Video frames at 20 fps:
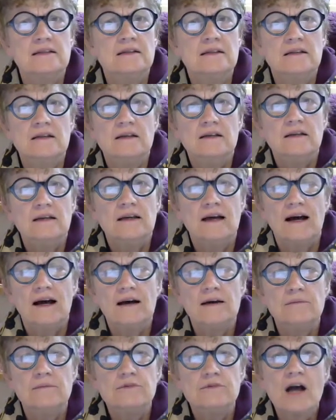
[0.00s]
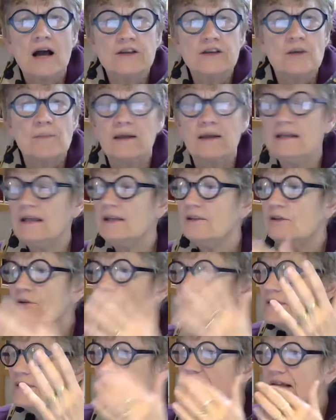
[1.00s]
document and you
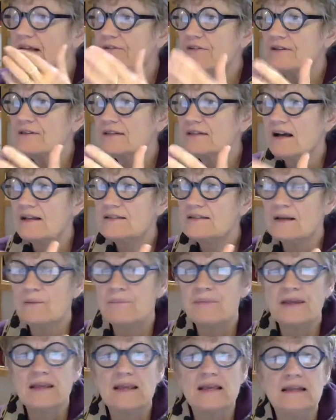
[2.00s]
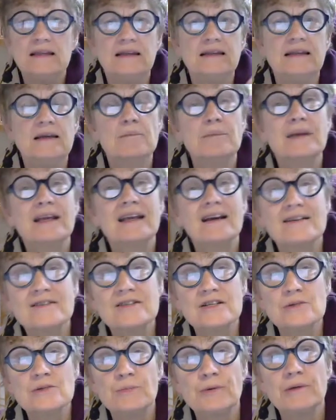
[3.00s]
see if it's got something in it. And because it's
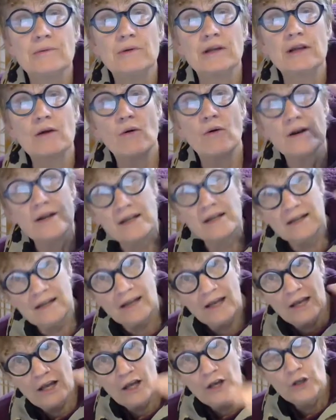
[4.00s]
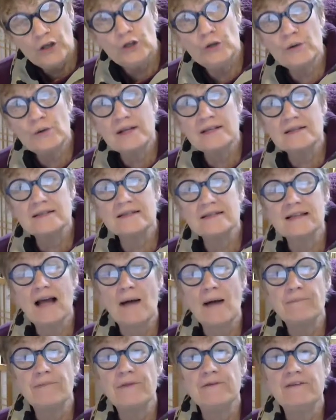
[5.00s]
pre-recorded, you can stop the
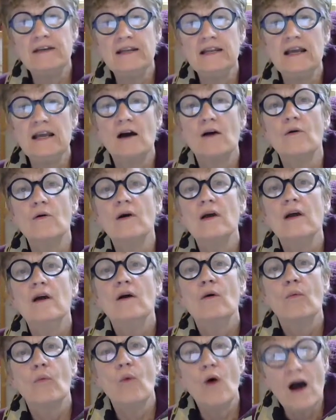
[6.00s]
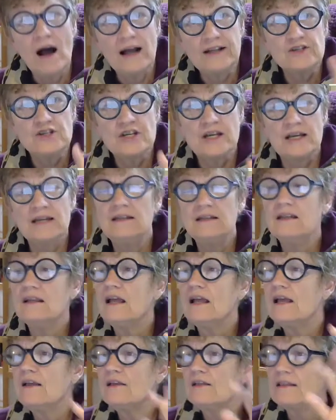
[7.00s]
video, watch it,
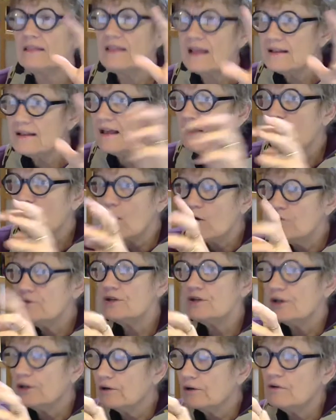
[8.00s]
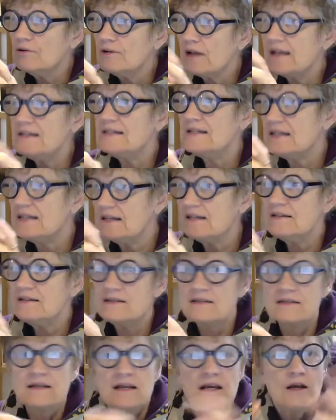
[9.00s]
go to your own ideas,
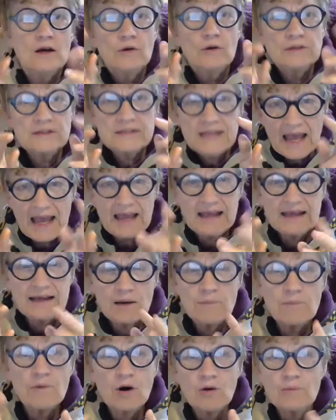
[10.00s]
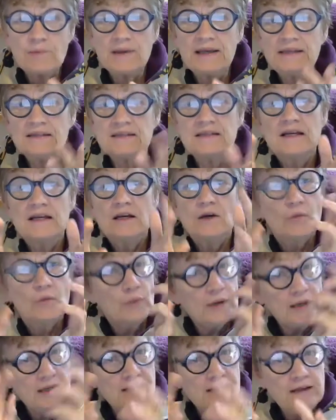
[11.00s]
take a moment,
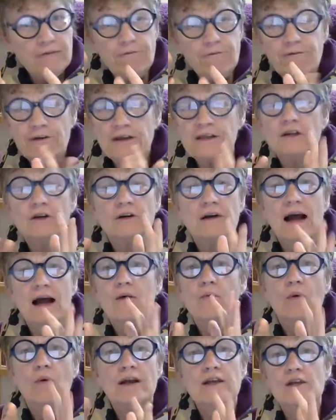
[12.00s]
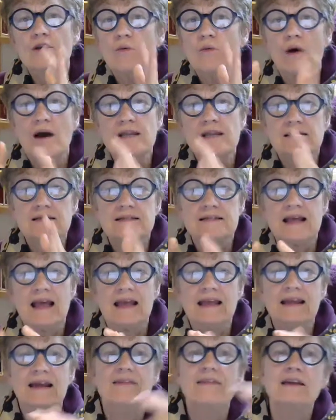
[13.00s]
really figure out what you want to say, and
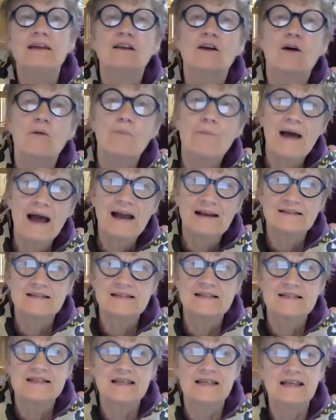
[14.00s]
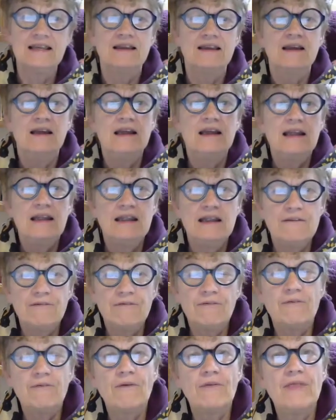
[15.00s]
then go back to see if
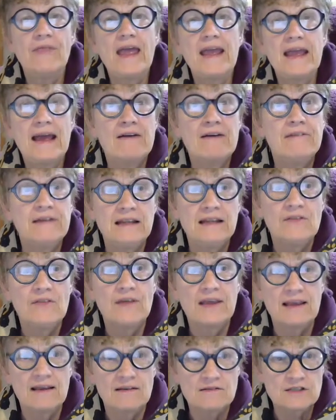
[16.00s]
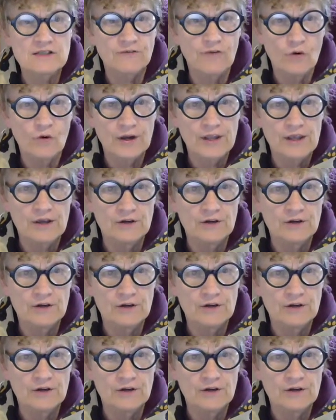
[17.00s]
they have anything else for you.